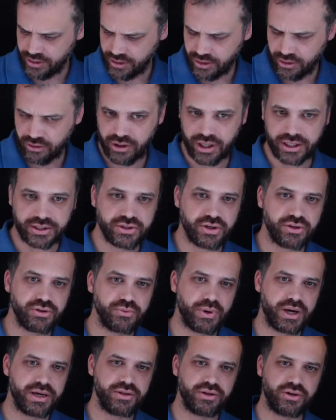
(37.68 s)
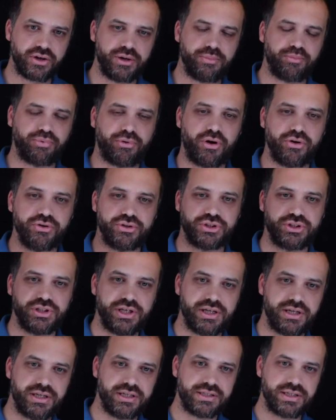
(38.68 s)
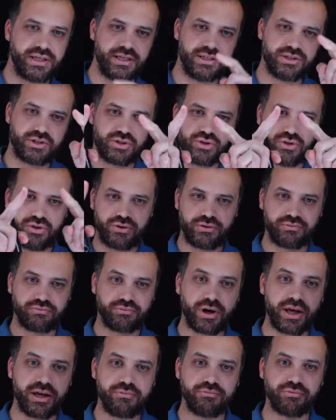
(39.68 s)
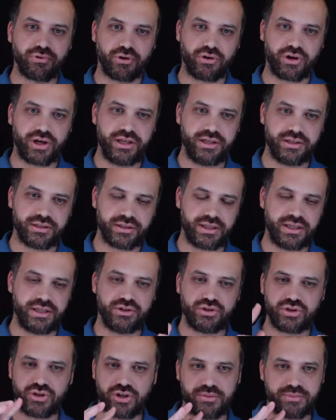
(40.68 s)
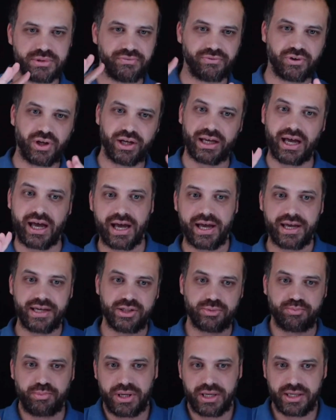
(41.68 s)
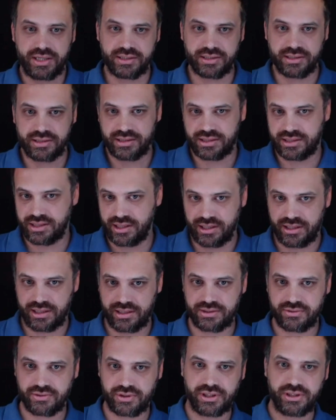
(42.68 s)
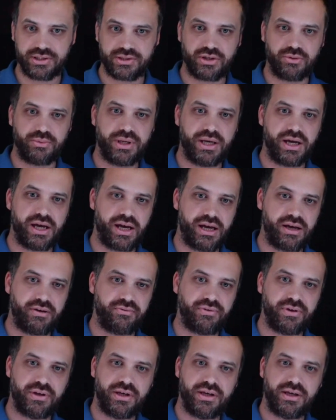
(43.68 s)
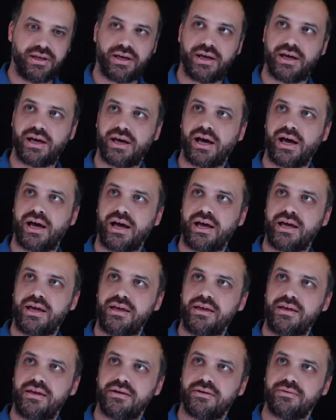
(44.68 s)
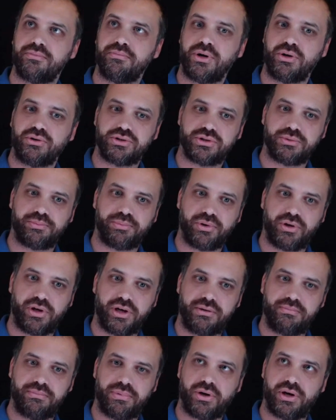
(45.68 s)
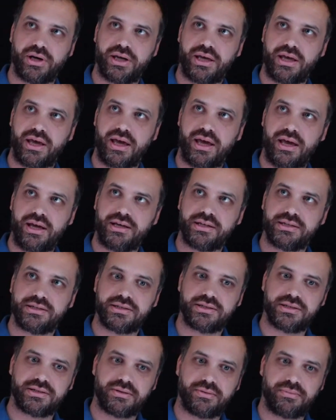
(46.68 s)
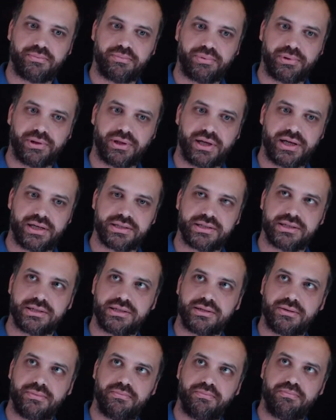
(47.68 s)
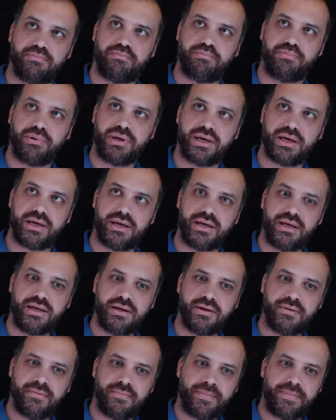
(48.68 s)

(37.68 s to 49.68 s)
All right, so the way that I approach these is to rewrite in terms of like A's, B's, and C's, right? So we have A multiplied by X plus B